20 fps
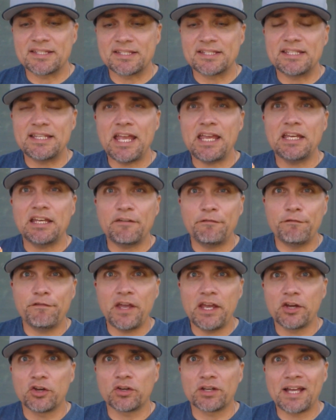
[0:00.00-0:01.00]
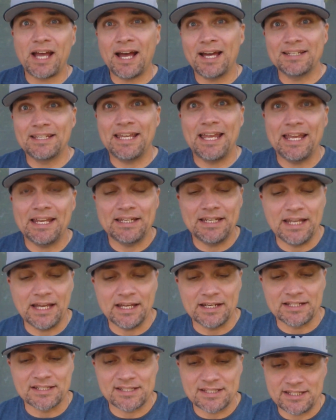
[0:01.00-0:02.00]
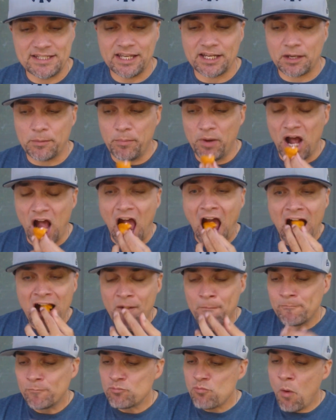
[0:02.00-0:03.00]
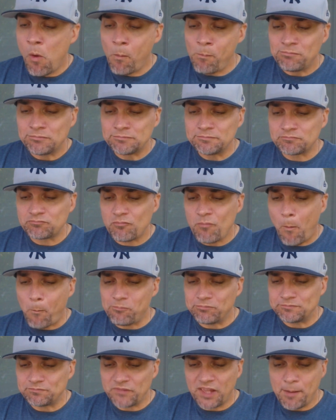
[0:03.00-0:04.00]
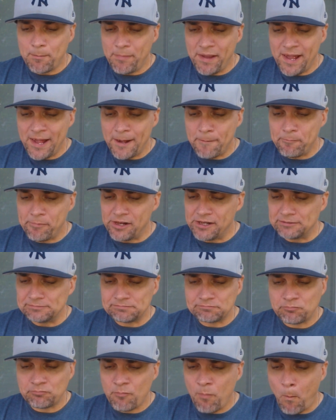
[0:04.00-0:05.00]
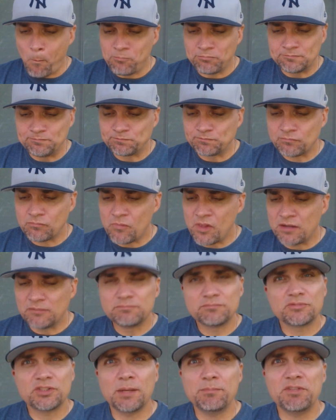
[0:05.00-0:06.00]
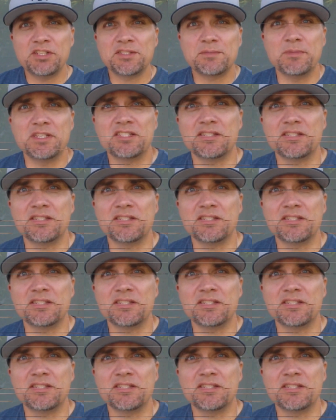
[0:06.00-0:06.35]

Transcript: state fair cotton candy on a stick, but not bad, but something's